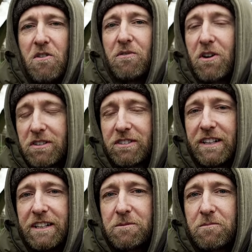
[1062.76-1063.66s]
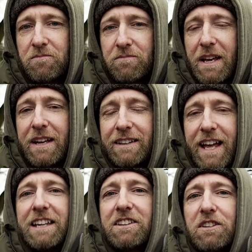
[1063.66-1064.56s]
Firstly,
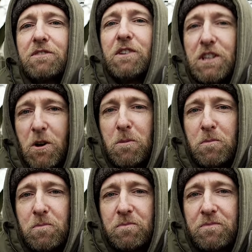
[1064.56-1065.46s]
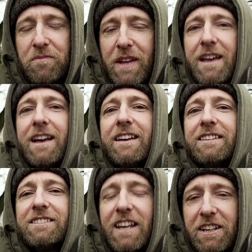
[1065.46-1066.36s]
like this video.
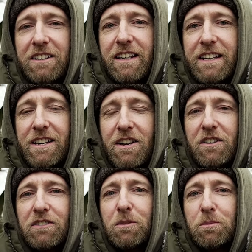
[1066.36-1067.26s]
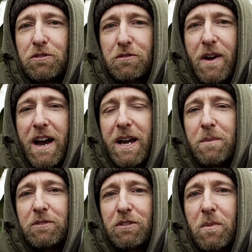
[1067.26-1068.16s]
Secondly,
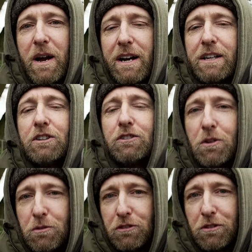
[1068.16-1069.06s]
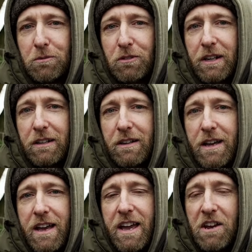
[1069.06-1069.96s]
subscribe to my YouTube channel.
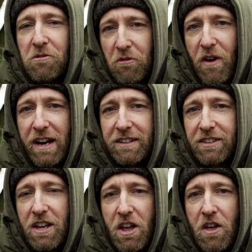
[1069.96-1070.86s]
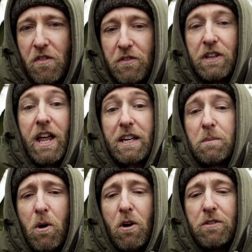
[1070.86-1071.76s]
In fact, the like
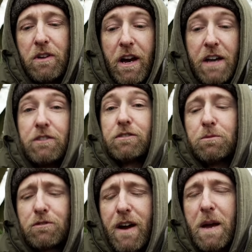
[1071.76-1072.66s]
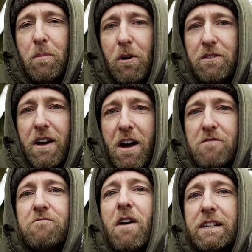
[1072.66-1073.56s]
button and the subscribe button are
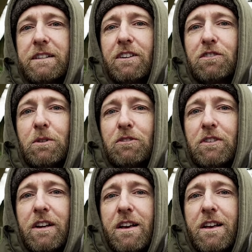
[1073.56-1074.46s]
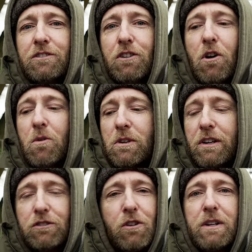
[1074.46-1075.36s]
right next to each other. So
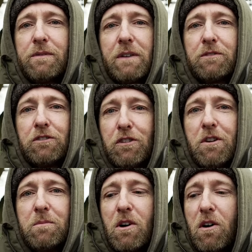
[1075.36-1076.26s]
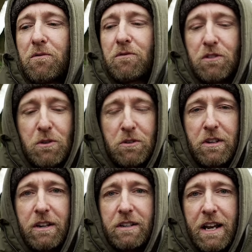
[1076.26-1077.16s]
you don't even have to turn me off. You
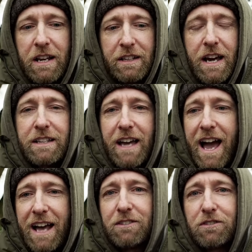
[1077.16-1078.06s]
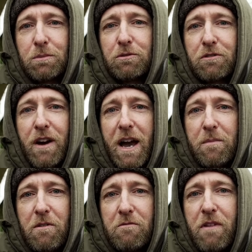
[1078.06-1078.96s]
can like and
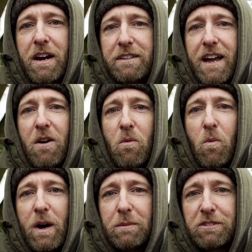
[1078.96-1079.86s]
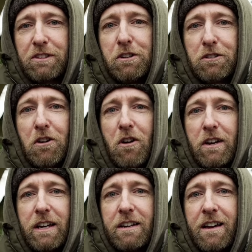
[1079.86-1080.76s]
subscribe right now while I'm still
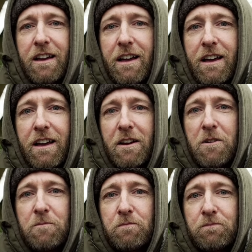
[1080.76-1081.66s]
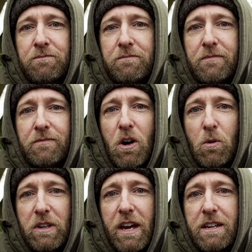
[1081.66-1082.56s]
talking.
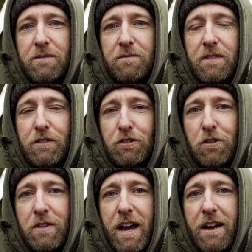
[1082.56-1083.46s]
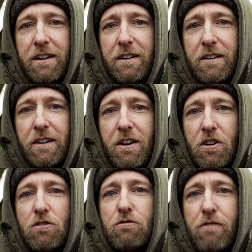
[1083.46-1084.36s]
Okay, if you've done that,
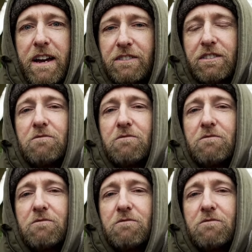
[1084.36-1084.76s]
great.